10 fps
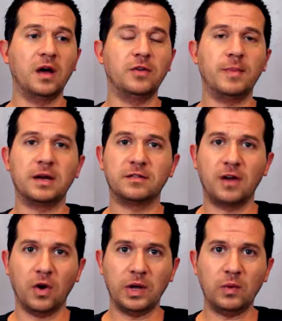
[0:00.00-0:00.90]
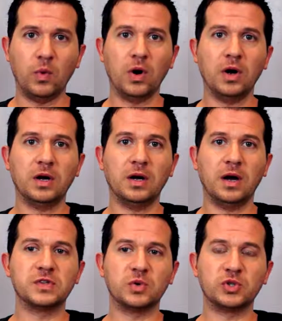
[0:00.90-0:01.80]
humanitarian work,
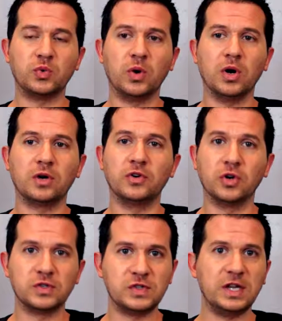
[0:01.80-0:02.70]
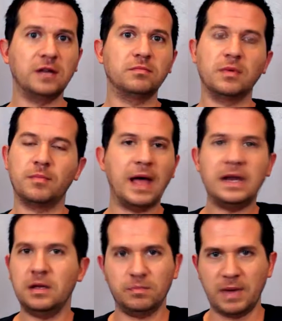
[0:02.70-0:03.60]
social work, nursing,
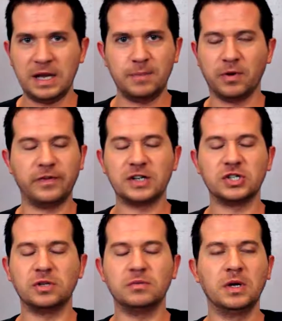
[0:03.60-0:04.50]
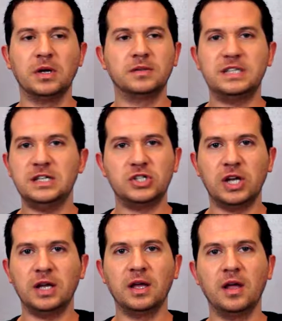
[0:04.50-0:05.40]
any profession,
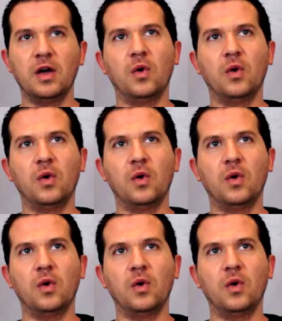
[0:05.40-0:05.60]
teaching,